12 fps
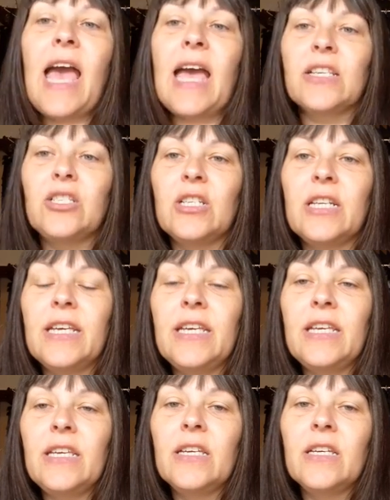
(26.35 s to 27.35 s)

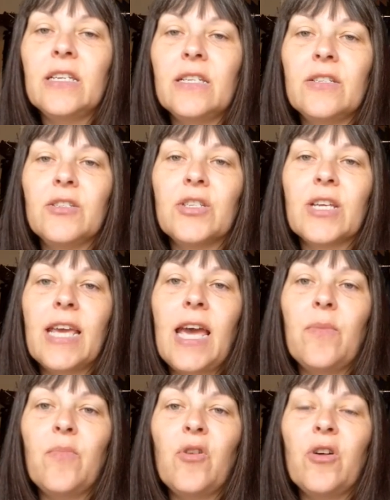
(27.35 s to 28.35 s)
actually to
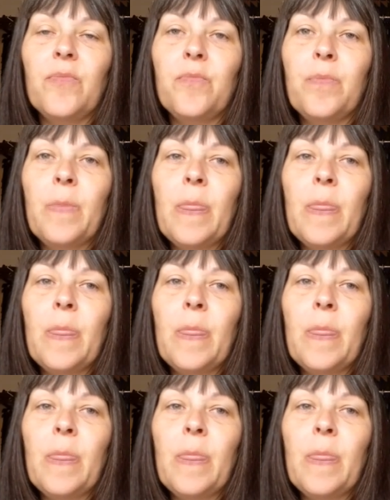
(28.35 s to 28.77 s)
camera.